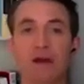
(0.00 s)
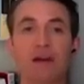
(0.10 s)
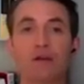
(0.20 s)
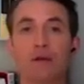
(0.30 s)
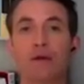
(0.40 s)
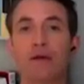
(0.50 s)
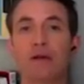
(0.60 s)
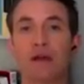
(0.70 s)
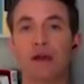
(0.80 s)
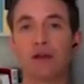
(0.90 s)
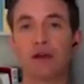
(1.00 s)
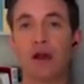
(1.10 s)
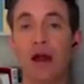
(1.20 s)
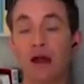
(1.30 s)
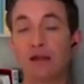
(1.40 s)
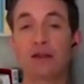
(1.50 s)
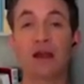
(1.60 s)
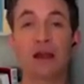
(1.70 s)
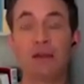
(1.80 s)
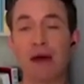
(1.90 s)
sexual orientation, as I
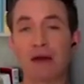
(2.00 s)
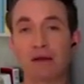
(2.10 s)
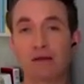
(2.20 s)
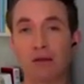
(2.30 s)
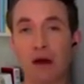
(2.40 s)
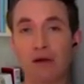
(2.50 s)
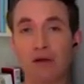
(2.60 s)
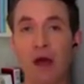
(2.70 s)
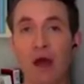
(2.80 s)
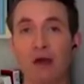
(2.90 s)
say in The Madness of Crowds,